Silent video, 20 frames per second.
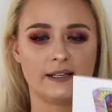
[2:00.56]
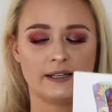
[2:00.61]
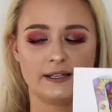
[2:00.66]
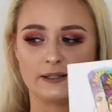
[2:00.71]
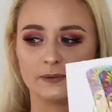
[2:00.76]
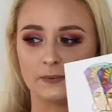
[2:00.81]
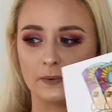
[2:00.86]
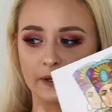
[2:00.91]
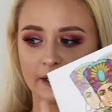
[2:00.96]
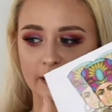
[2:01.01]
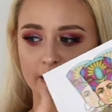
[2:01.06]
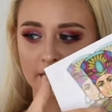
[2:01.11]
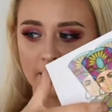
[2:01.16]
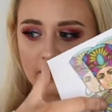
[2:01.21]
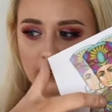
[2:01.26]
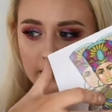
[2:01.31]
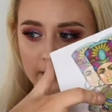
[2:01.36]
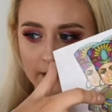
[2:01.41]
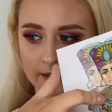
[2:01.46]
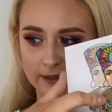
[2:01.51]
is what it
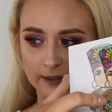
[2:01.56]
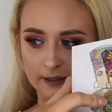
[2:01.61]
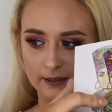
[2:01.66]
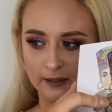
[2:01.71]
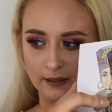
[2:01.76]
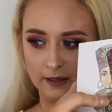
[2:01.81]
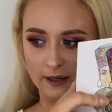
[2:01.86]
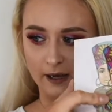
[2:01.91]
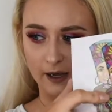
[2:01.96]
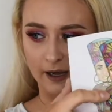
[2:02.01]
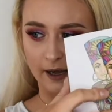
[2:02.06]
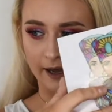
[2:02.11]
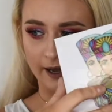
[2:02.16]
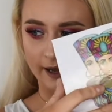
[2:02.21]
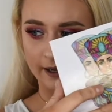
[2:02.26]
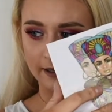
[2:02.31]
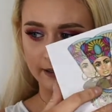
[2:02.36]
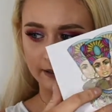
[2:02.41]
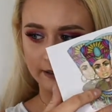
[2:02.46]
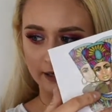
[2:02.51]
looks
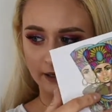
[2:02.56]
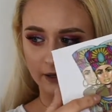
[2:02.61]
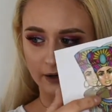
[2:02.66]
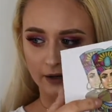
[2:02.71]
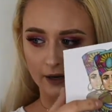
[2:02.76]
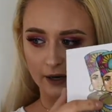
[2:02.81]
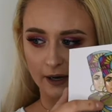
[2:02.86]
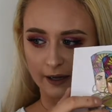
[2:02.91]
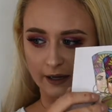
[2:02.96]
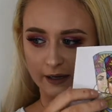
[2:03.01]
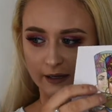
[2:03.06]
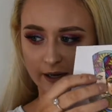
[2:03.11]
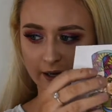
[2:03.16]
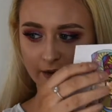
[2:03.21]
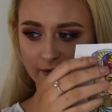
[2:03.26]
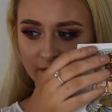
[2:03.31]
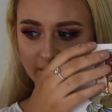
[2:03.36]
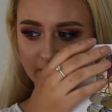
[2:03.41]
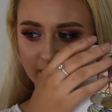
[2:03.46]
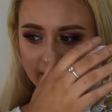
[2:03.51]
like. It's kind of got like an
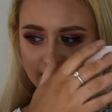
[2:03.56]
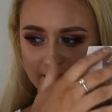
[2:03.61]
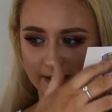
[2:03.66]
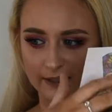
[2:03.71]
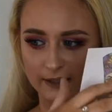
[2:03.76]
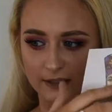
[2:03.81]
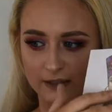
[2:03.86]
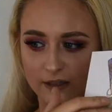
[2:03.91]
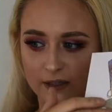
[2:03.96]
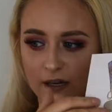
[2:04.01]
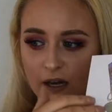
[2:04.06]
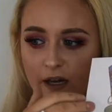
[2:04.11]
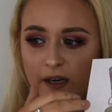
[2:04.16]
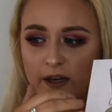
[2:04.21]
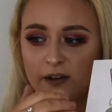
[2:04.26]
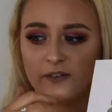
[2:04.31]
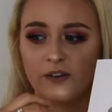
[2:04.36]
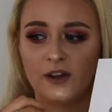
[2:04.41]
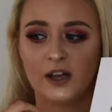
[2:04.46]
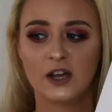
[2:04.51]
iridescent kind
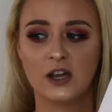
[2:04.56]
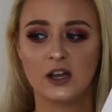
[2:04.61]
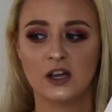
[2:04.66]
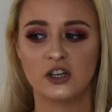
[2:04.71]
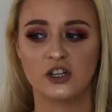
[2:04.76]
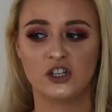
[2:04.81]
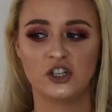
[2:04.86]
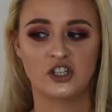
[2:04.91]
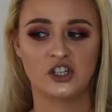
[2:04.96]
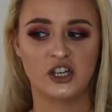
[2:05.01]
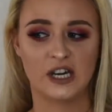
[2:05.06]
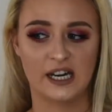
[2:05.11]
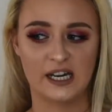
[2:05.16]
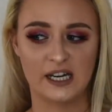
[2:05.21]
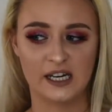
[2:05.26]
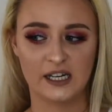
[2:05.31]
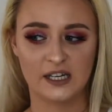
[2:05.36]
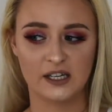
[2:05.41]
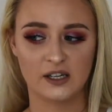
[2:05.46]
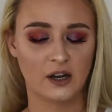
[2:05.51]
of
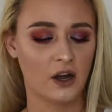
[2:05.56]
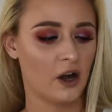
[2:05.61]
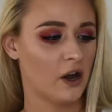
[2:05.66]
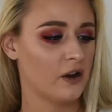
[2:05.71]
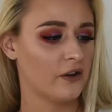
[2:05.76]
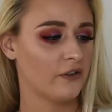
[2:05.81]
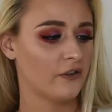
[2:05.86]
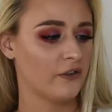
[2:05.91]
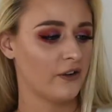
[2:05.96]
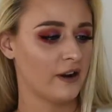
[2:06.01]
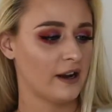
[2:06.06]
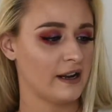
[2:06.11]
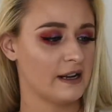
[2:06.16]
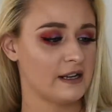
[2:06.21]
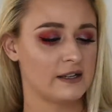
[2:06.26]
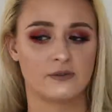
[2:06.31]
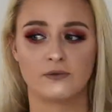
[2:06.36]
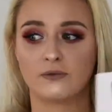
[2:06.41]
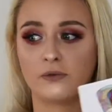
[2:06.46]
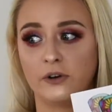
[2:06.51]
sheen over it.
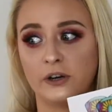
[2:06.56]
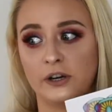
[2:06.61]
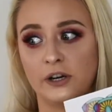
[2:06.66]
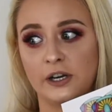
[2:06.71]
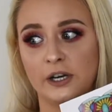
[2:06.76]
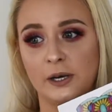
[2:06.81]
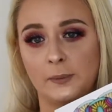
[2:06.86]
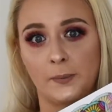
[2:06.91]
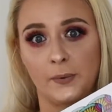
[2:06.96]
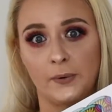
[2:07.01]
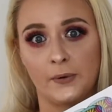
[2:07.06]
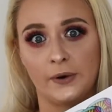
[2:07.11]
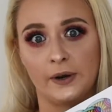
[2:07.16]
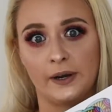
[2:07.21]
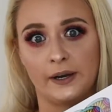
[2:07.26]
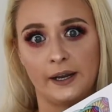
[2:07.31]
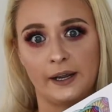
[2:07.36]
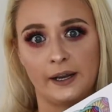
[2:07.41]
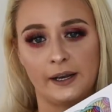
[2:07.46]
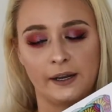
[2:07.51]
It's really
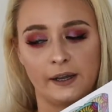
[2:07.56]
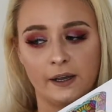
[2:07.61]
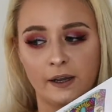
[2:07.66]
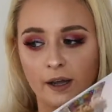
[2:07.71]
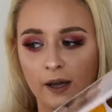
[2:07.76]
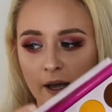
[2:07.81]
pretty.